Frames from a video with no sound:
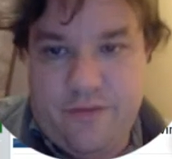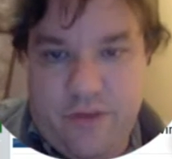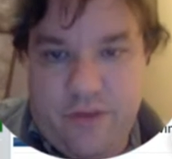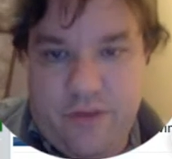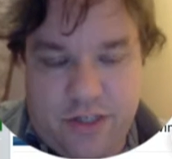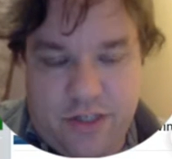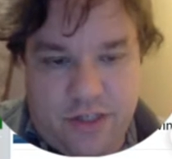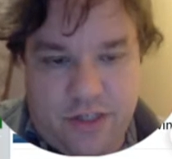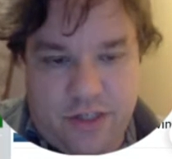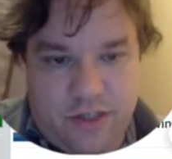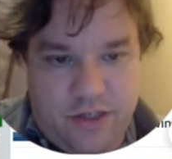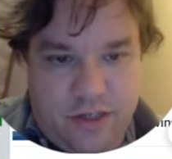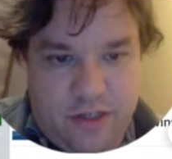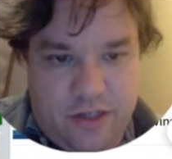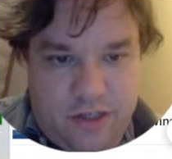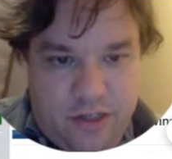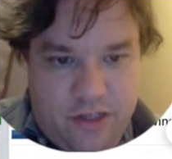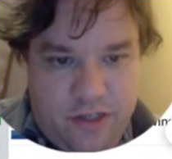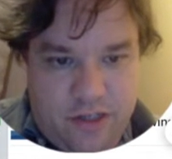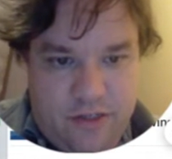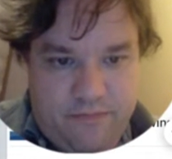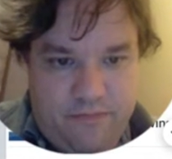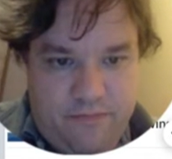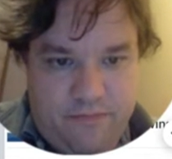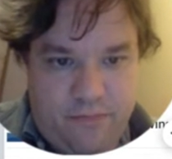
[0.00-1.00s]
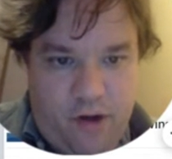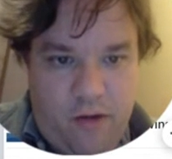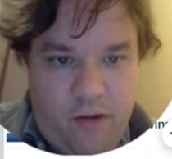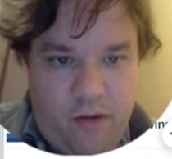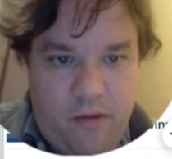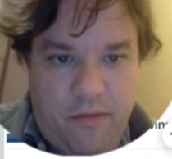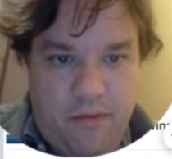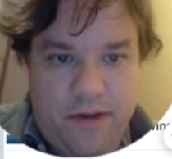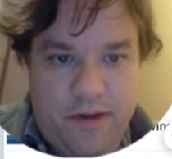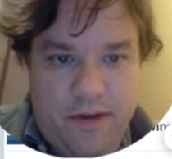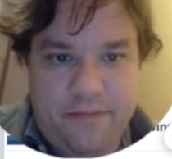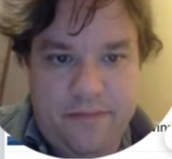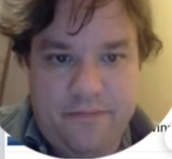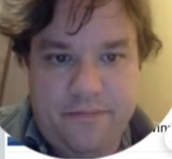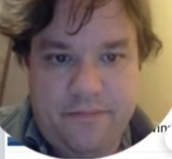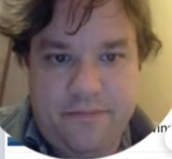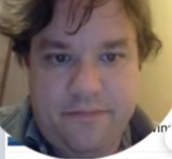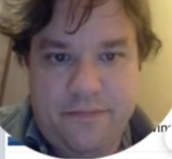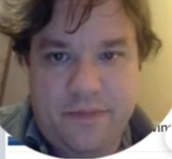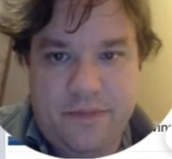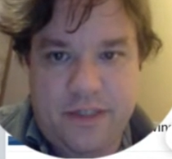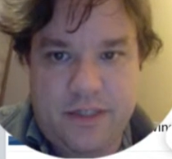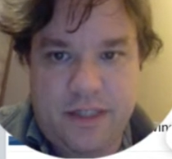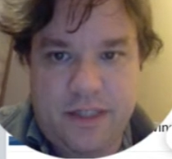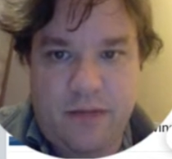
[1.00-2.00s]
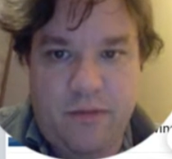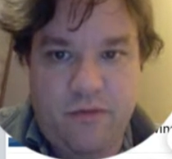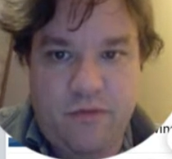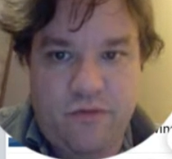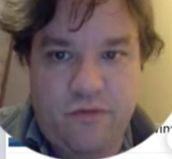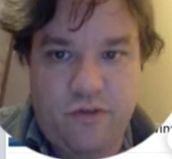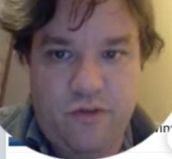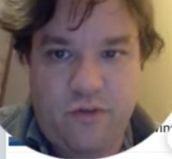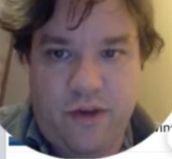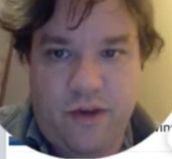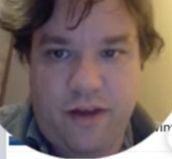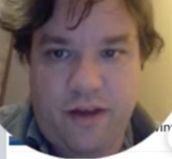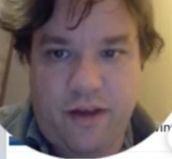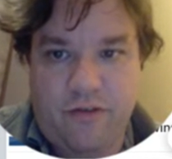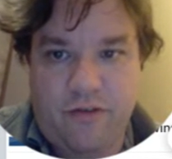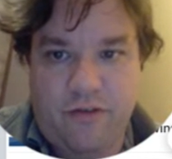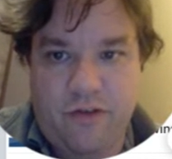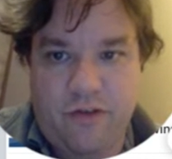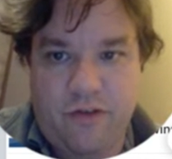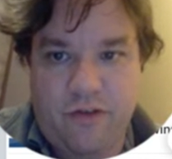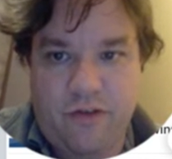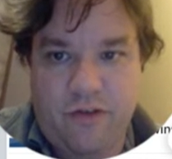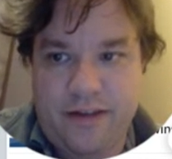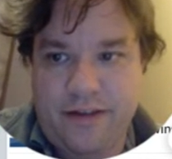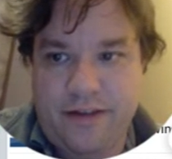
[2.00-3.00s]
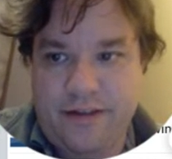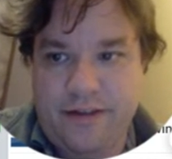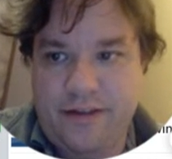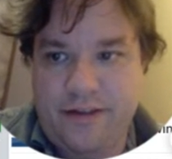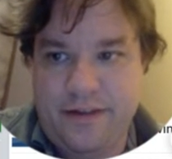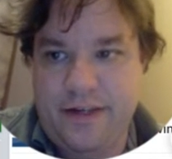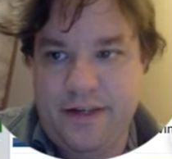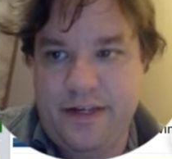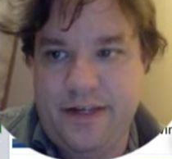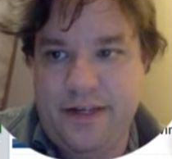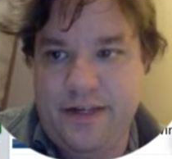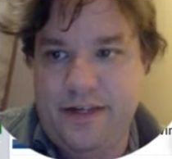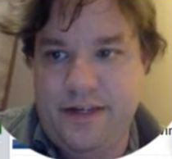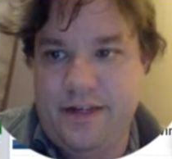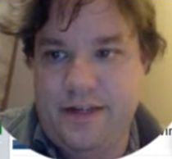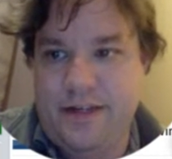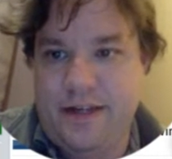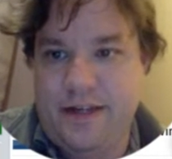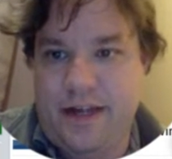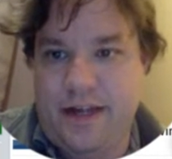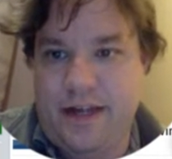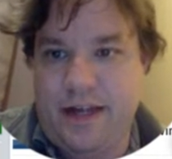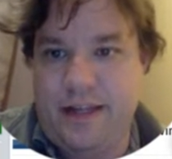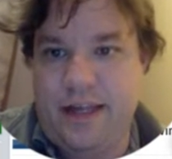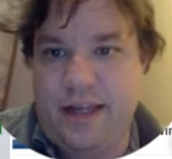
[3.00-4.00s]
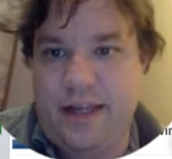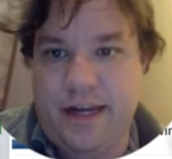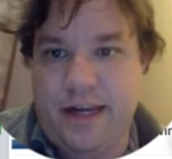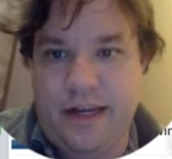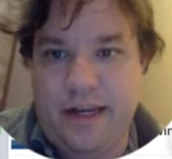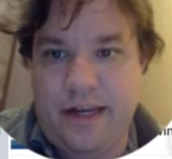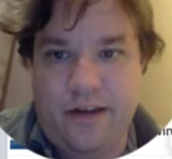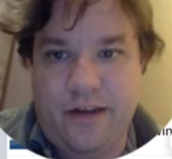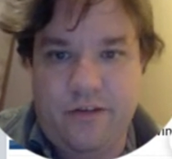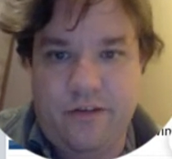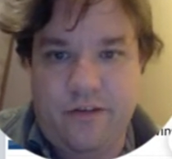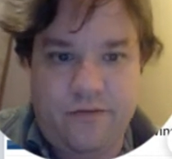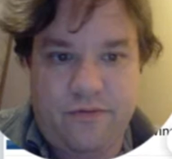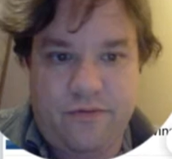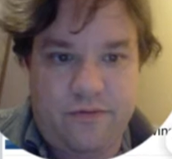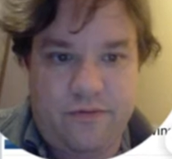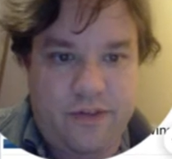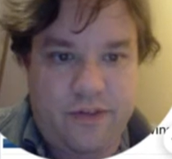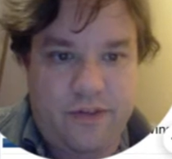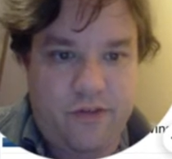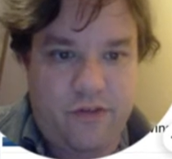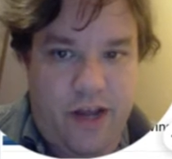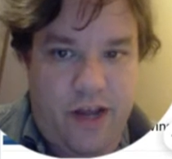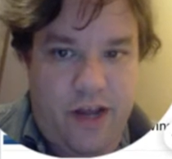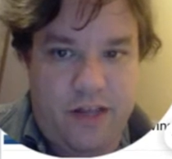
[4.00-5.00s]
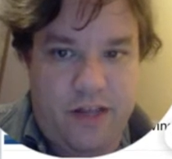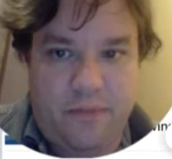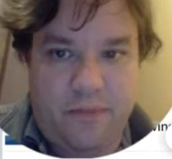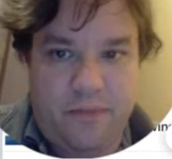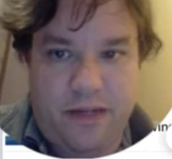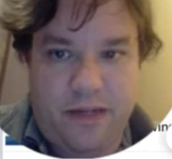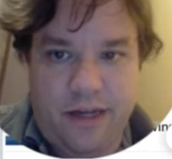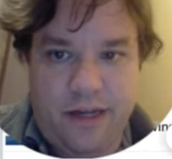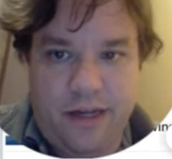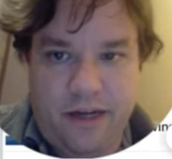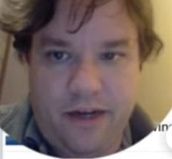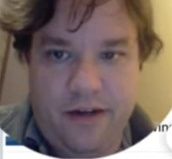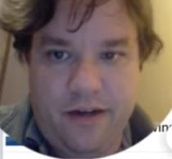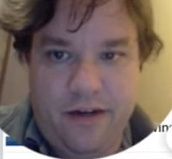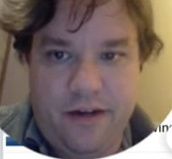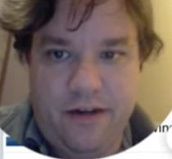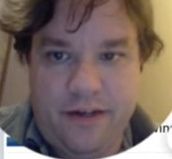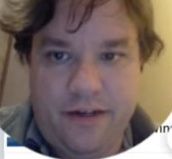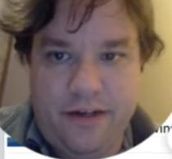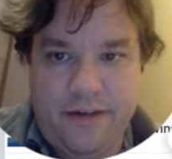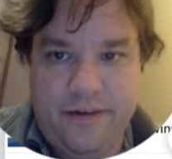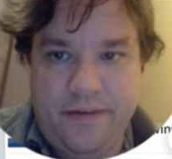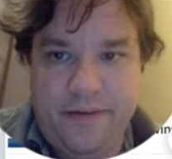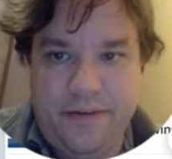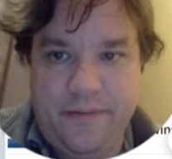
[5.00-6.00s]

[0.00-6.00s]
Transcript: It's probably some of you have already an inkling of the right play here.